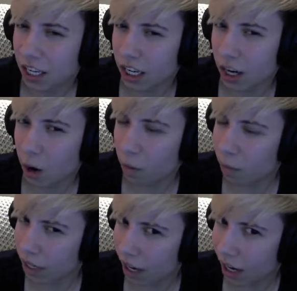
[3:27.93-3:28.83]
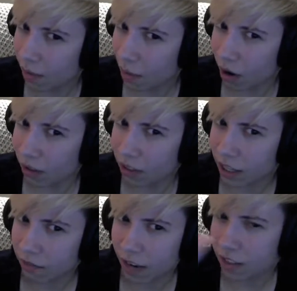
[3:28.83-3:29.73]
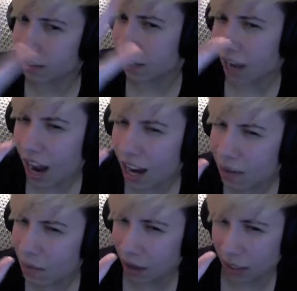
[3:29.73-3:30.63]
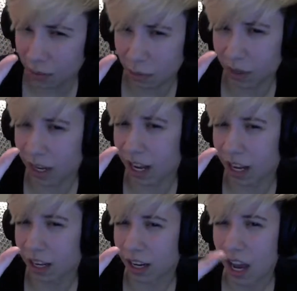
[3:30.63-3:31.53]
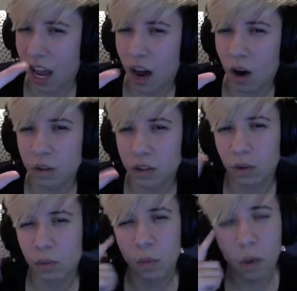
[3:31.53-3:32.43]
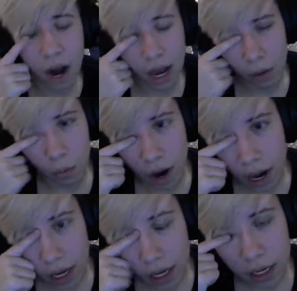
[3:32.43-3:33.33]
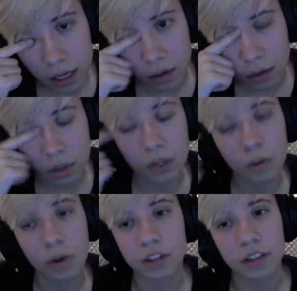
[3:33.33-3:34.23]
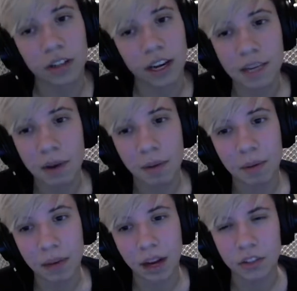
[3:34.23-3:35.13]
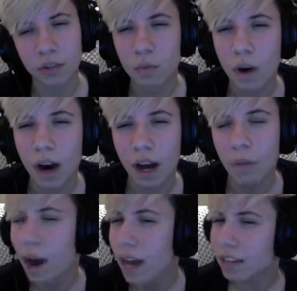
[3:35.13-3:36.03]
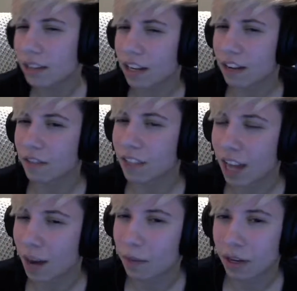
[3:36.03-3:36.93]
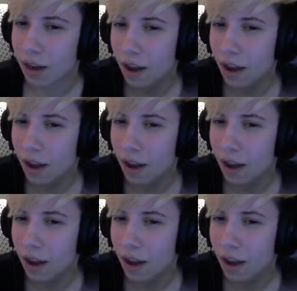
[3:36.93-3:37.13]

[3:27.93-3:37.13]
opening Kingdom Hearts advances anybody's plan, also why. Why is a question that I keep coming back to. Why? Why is any of this happening?